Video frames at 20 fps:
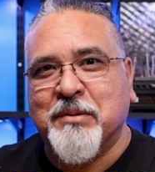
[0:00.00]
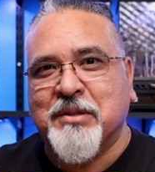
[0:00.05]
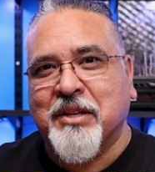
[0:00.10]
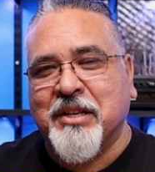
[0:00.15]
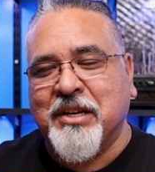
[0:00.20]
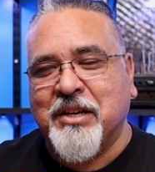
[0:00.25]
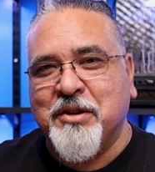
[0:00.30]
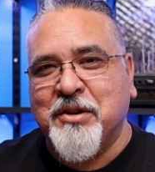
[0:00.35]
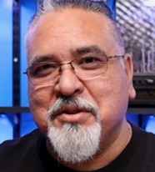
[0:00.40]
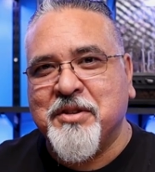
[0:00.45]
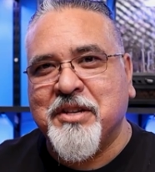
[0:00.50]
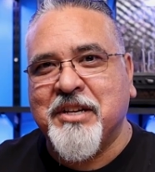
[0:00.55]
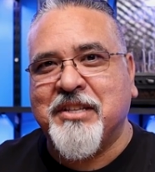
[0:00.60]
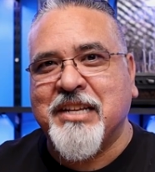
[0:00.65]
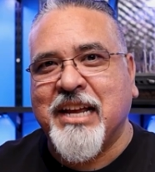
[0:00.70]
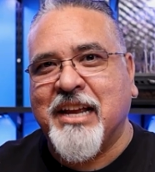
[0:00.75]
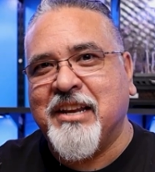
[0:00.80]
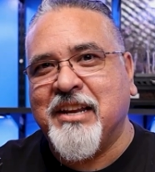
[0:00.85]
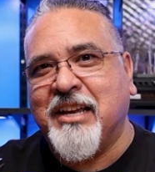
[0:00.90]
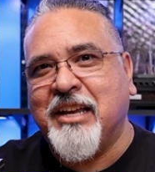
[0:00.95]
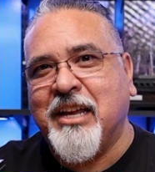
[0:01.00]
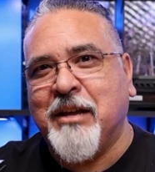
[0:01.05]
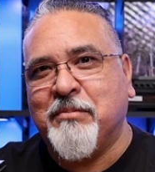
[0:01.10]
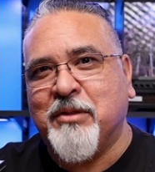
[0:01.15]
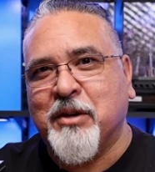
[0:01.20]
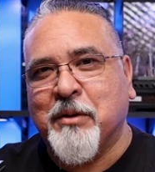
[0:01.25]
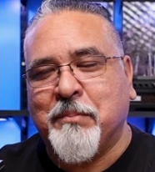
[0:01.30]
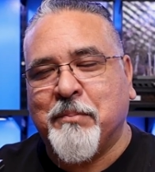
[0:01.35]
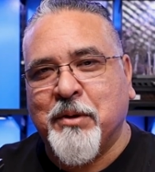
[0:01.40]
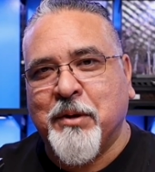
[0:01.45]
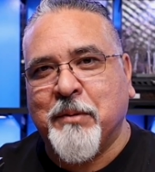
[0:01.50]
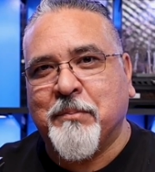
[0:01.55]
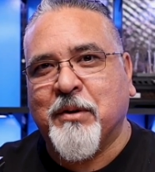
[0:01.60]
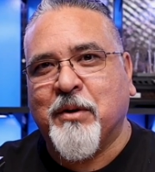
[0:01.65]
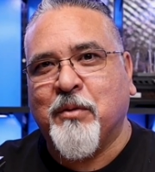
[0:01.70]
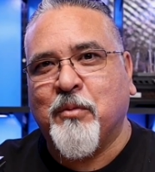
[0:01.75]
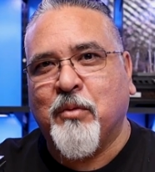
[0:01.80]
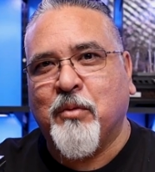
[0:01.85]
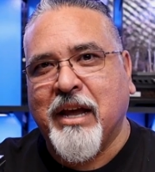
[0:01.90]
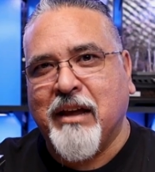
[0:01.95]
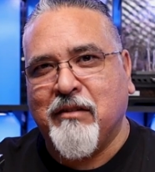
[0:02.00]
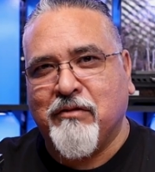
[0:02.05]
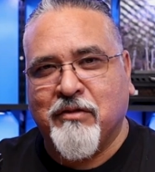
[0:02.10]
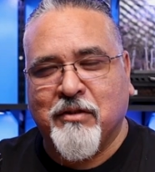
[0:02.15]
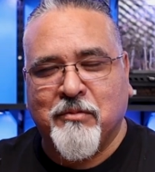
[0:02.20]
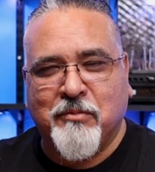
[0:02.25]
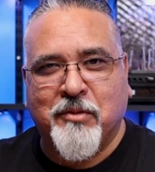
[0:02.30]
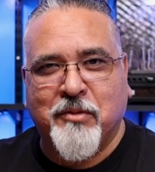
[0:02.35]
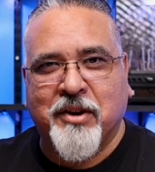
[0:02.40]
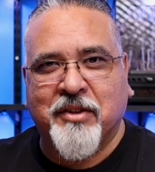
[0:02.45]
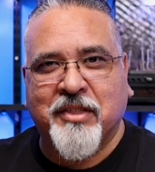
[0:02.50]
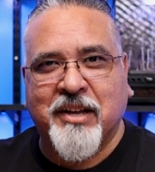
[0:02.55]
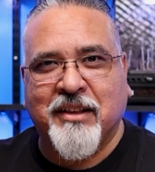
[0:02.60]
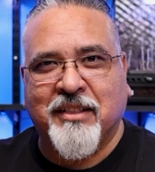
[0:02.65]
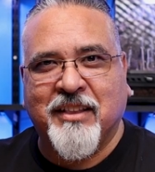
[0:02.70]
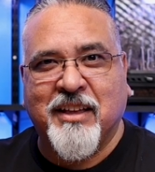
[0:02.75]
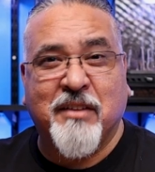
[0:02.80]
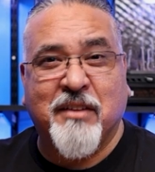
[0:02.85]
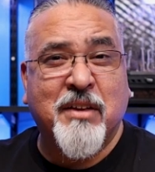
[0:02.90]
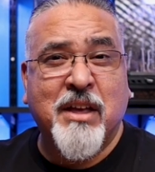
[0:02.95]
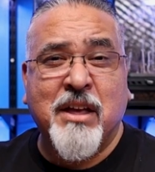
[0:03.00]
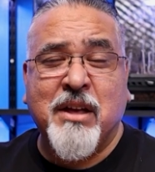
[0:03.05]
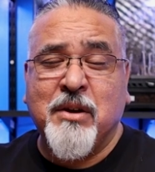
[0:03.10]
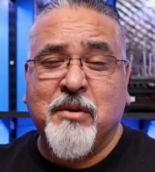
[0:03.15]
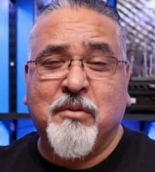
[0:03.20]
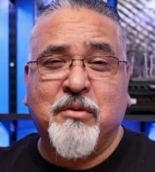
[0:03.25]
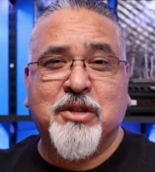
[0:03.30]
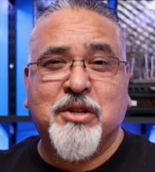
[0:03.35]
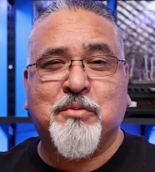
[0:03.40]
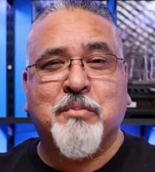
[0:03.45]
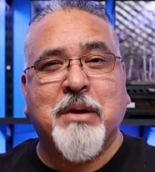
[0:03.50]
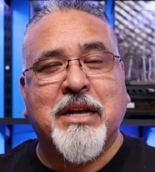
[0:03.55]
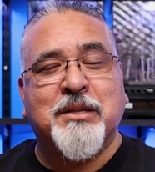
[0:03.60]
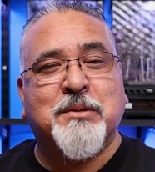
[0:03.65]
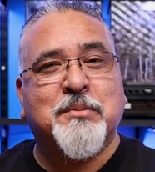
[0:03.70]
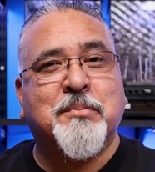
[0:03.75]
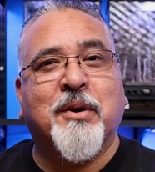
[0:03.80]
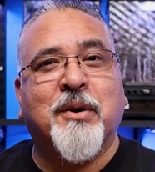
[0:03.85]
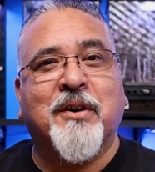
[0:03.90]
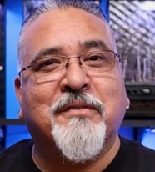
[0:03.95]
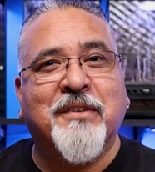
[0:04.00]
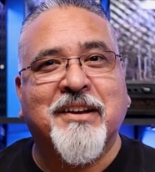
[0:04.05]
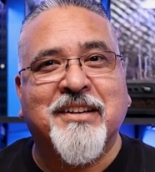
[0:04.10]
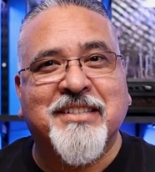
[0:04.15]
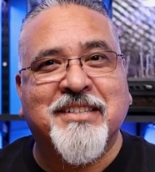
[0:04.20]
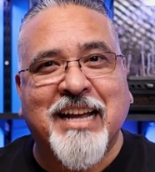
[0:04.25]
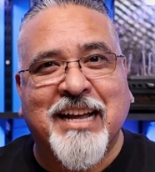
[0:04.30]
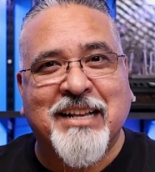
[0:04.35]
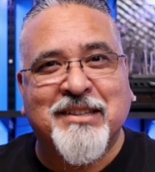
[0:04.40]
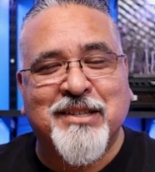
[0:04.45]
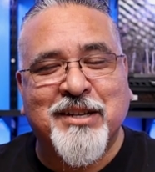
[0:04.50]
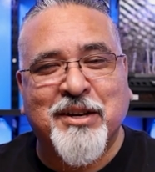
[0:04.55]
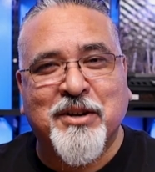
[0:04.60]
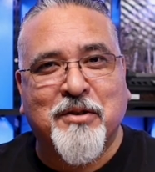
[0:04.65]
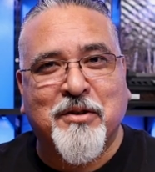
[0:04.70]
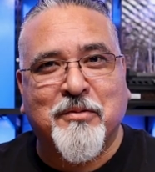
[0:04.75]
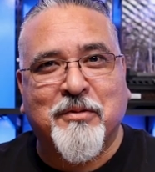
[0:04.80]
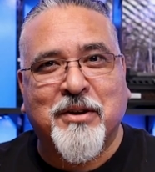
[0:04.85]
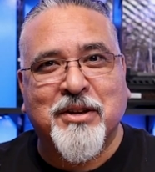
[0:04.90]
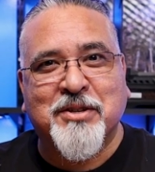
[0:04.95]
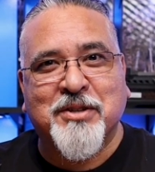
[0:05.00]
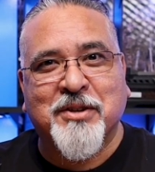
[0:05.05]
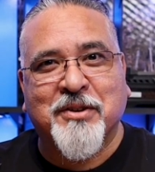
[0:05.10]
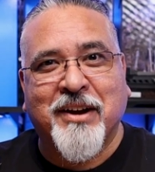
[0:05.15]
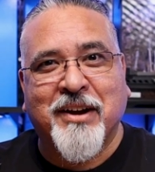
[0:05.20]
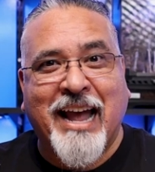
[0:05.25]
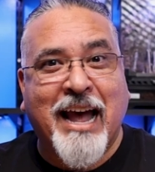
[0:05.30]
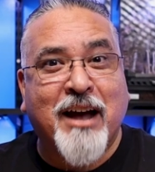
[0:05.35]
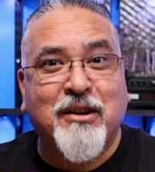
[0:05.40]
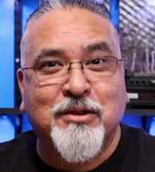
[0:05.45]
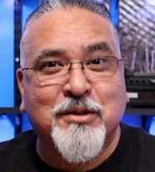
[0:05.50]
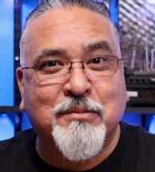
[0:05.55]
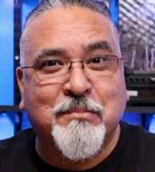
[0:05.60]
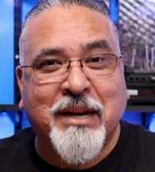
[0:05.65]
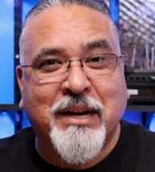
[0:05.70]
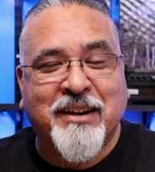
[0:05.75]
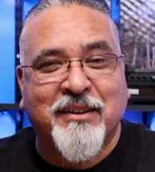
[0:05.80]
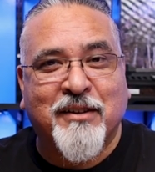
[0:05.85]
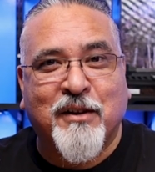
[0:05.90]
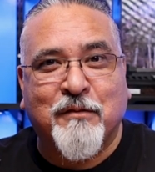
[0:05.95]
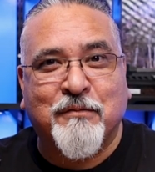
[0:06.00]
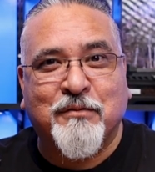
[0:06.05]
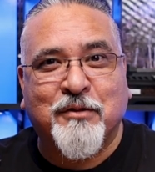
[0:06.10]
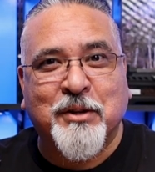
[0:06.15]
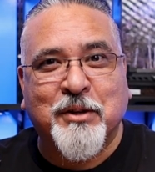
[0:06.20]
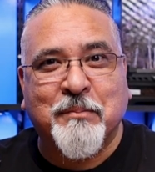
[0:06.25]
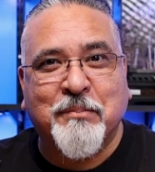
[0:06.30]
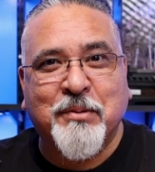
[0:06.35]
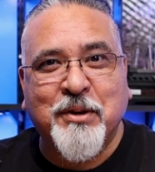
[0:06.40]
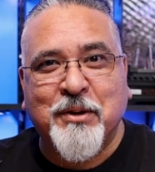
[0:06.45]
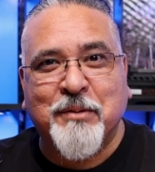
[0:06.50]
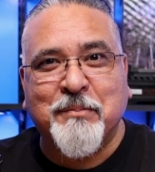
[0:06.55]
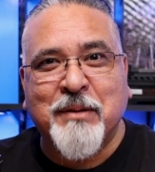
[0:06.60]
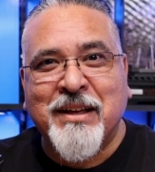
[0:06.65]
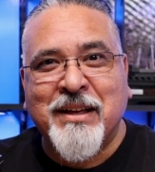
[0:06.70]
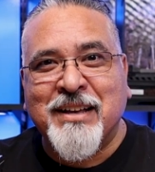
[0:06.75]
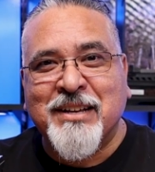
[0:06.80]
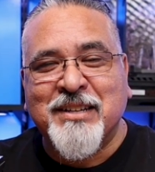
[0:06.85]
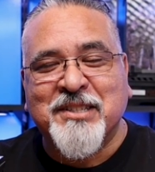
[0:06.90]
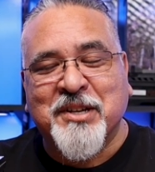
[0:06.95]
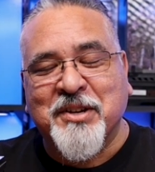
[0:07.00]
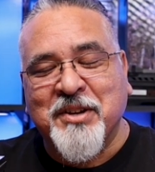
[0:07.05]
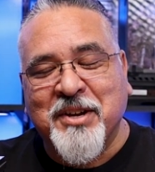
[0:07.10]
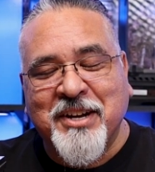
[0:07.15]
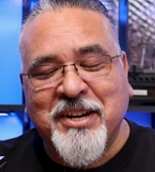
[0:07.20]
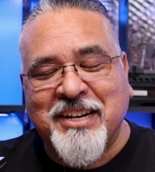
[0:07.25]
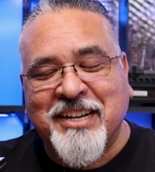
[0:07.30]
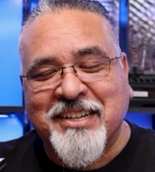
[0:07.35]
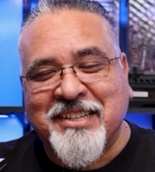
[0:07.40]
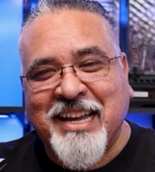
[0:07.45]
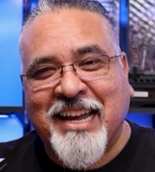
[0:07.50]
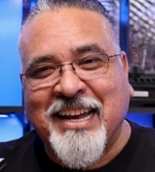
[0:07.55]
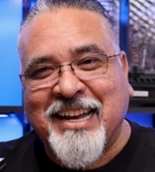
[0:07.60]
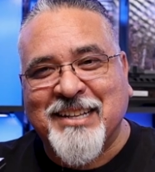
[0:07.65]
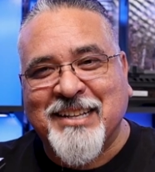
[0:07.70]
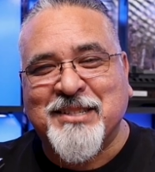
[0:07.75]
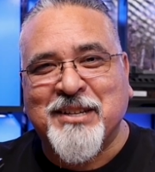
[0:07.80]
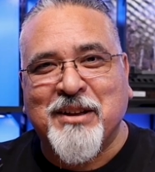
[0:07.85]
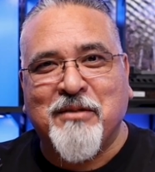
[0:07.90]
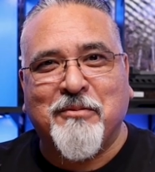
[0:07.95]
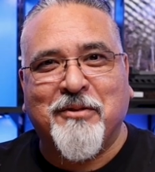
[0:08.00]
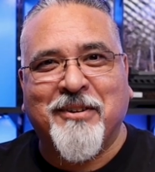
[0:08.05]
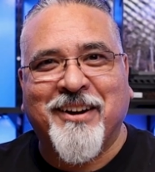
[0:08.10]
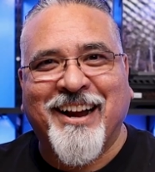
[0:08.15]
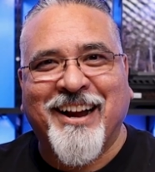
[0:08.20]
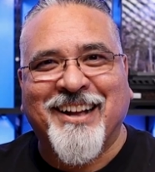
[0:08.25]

So they usually tend to keep their poop away from where they live, which makes perfect sense. You don't want your house being all full of poop, so you're going to take it somewhere